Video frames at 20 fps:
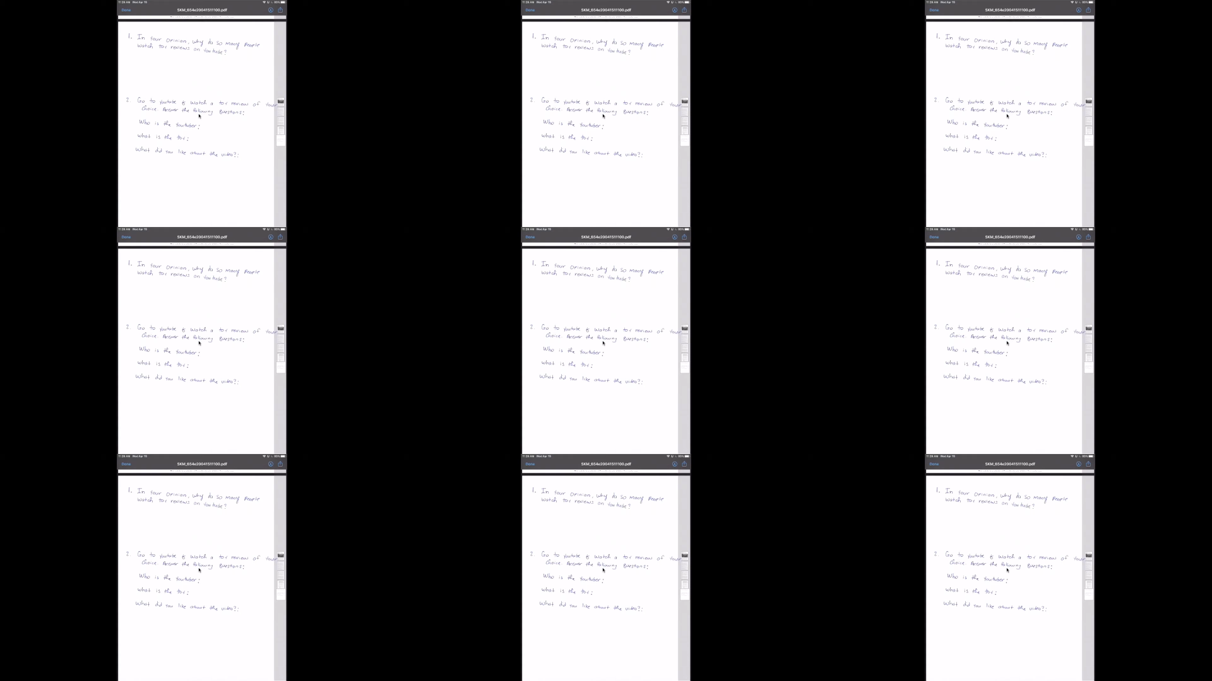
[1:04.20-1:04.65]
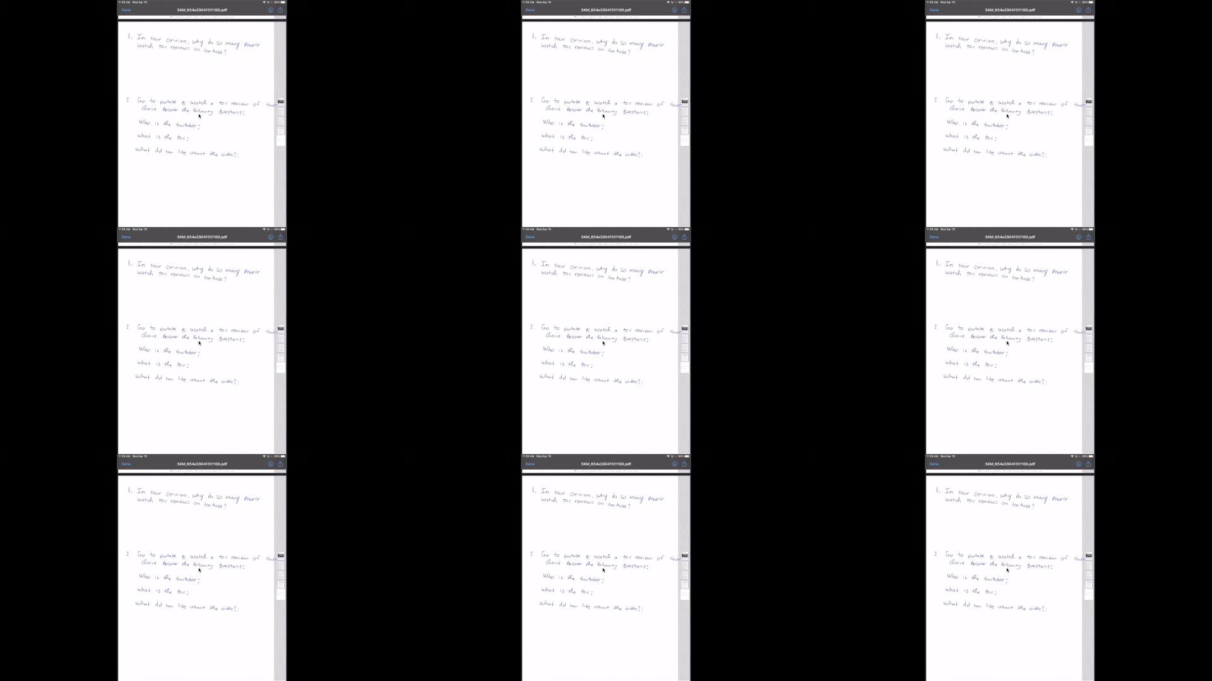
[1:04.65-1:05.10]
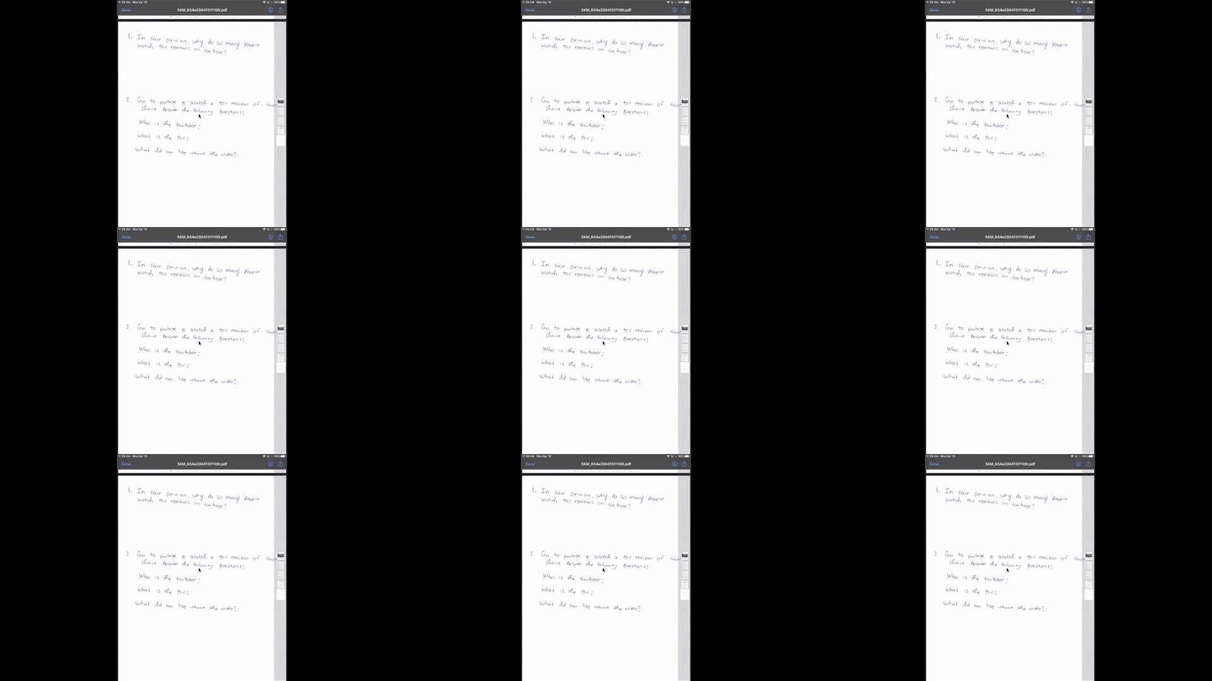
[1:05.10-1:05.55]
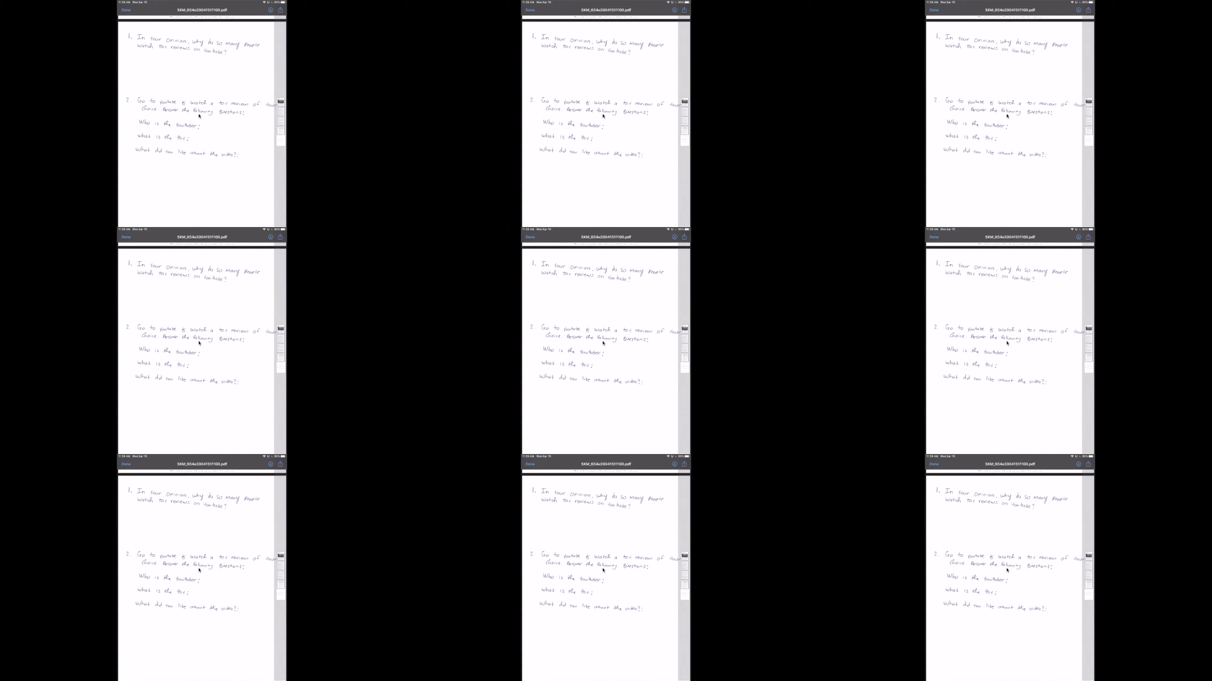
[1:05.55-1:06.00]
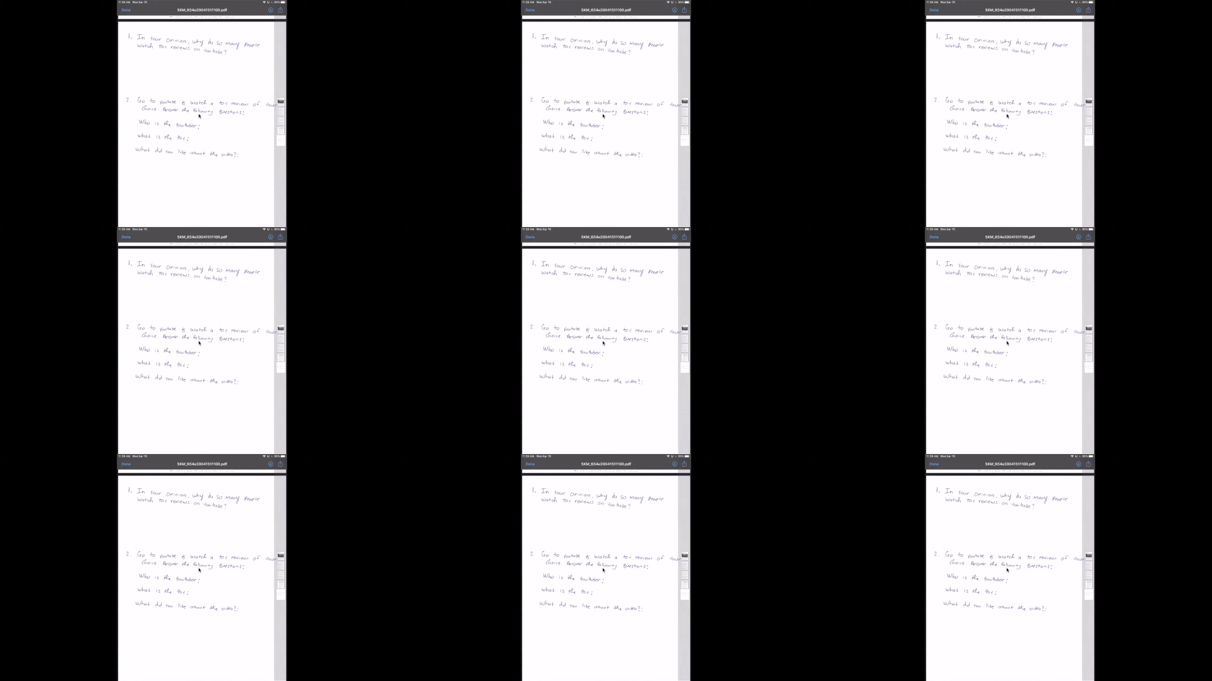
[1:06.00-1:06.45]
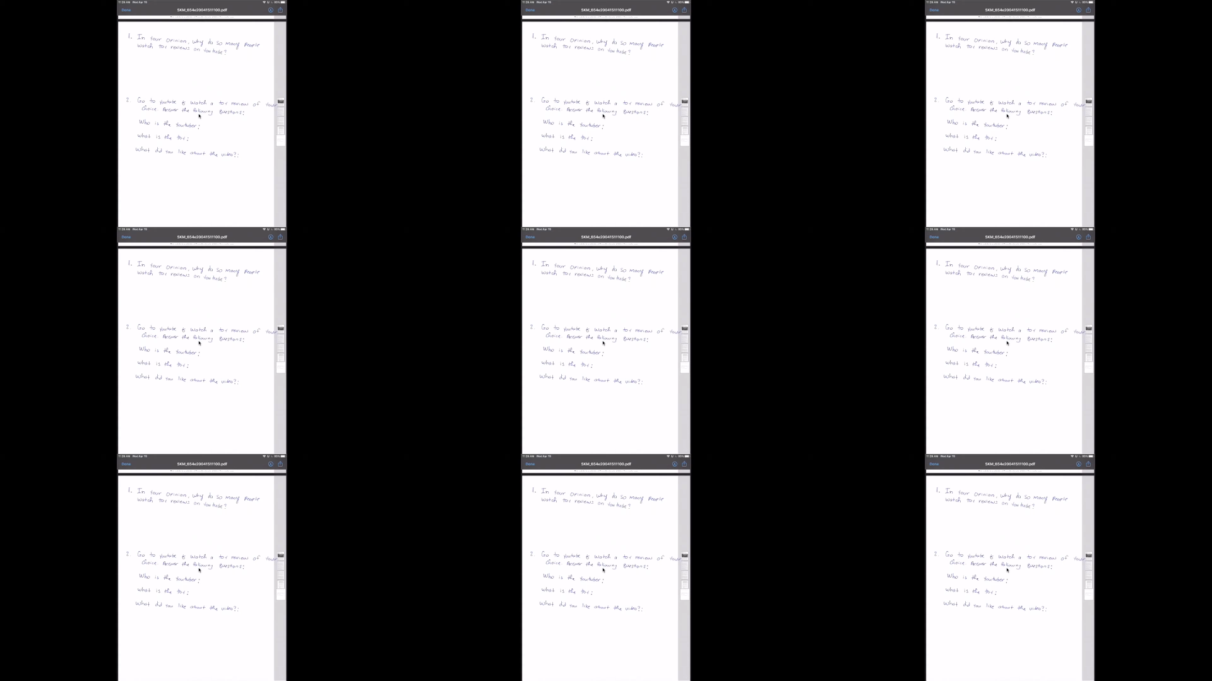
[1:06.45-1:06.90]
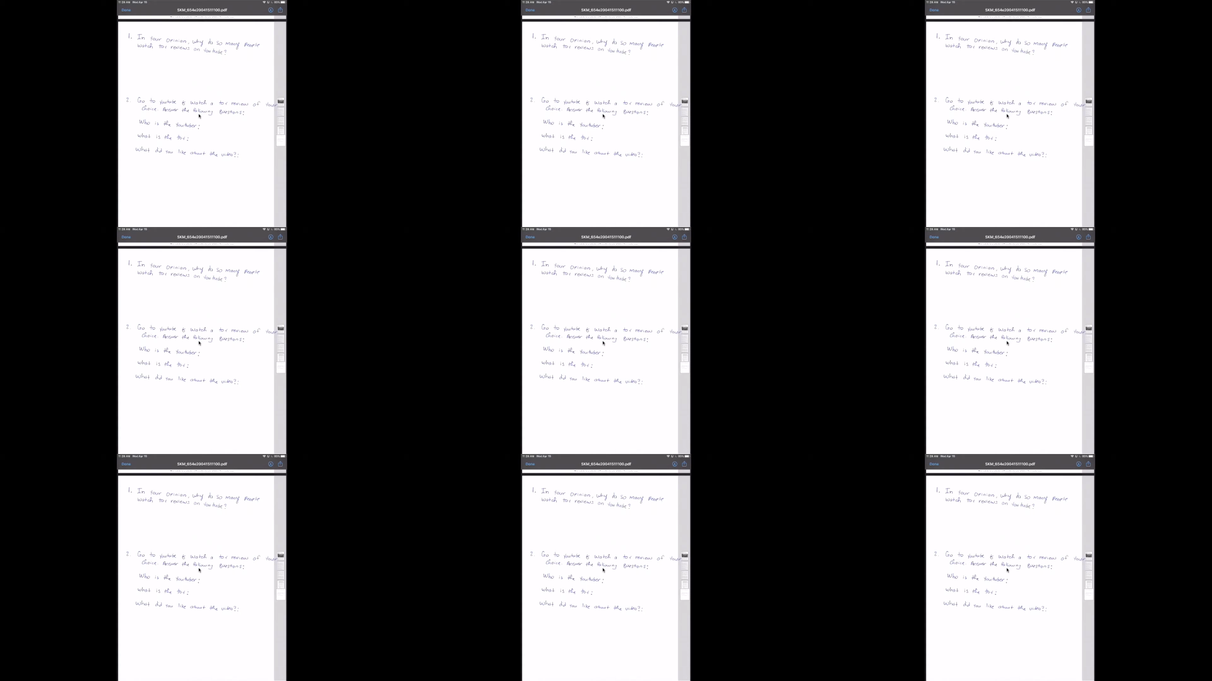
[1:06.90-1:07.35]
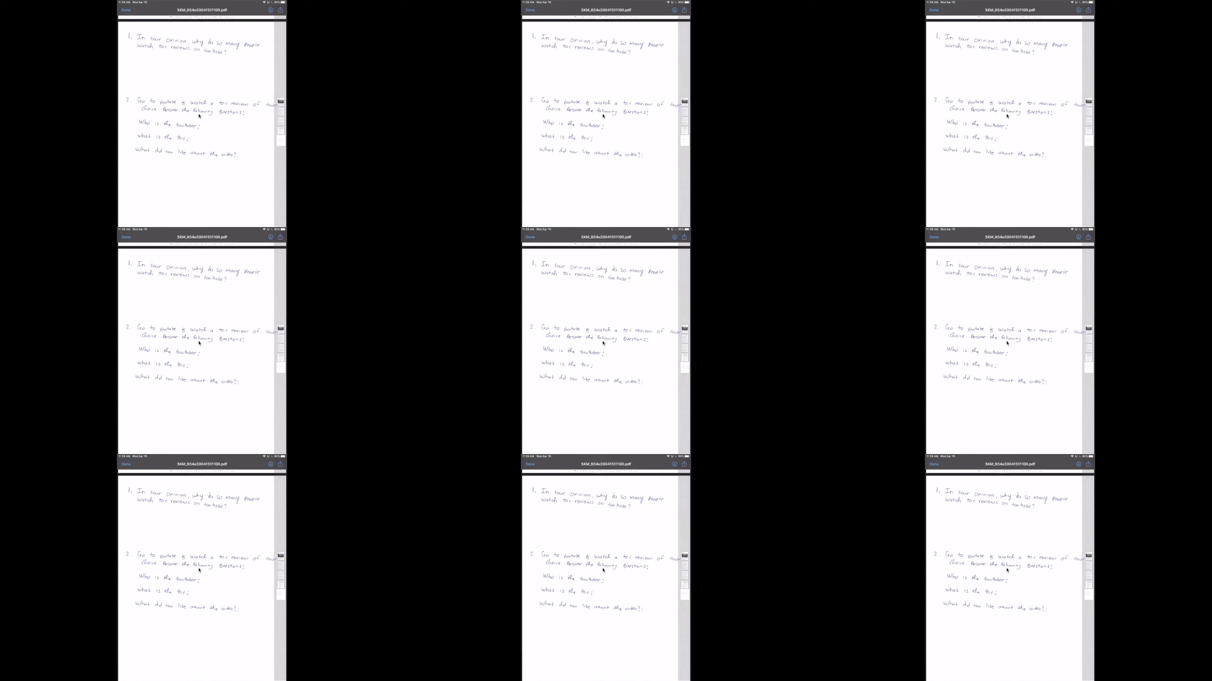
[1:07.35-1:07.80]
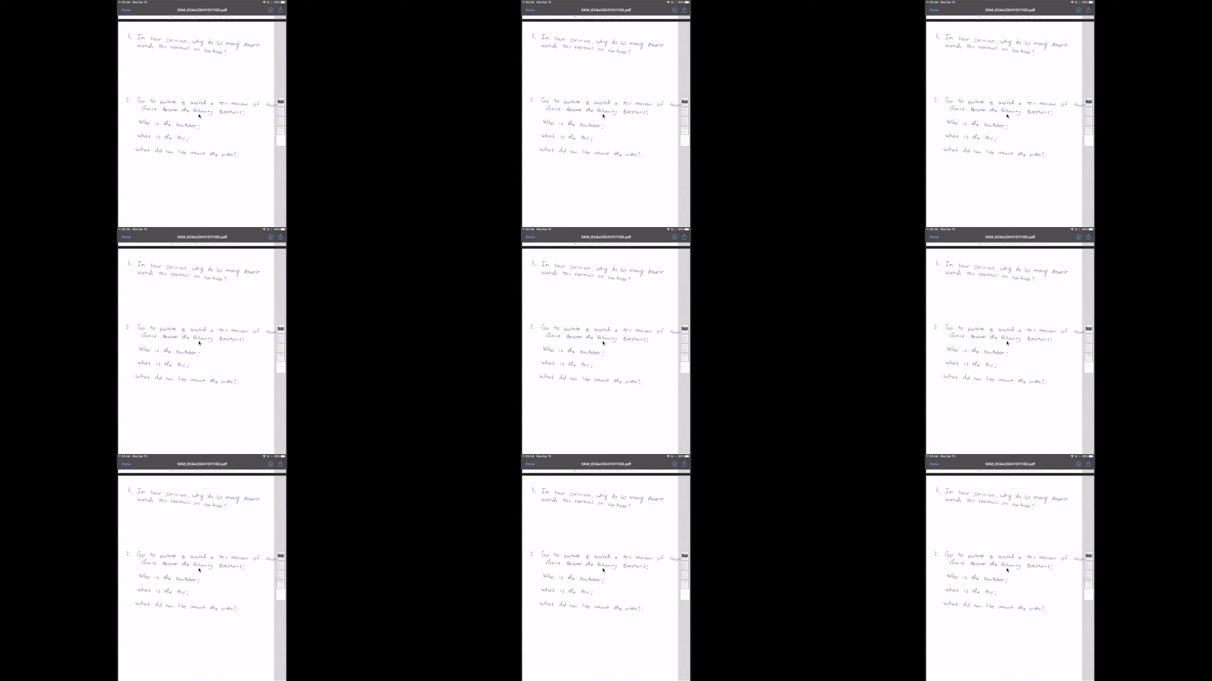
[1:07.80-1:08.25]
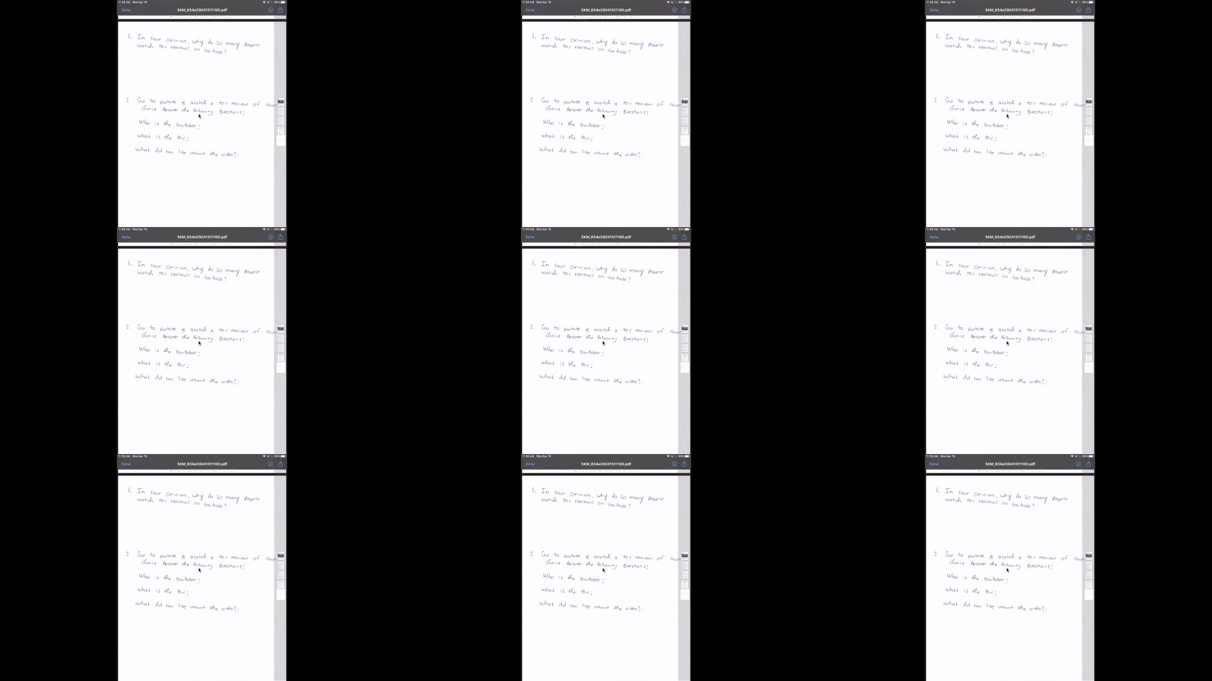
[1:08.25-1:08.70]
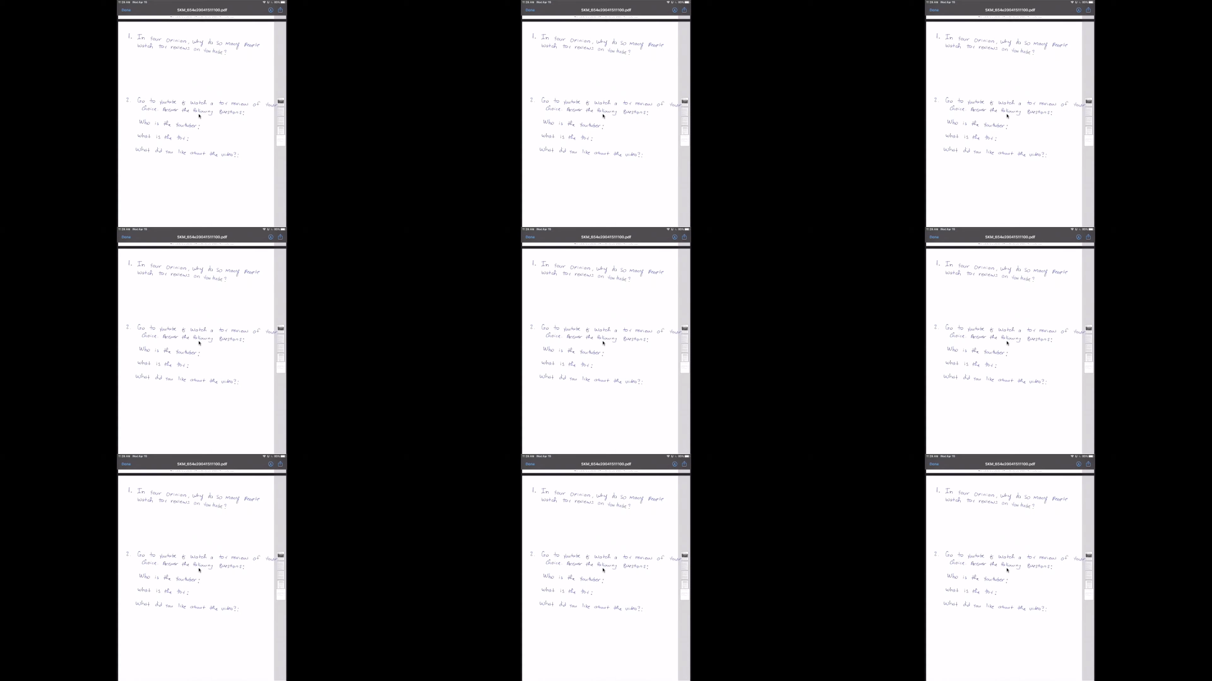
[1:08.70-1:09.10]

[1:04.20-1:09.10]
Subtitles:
[unreadable: no face in view]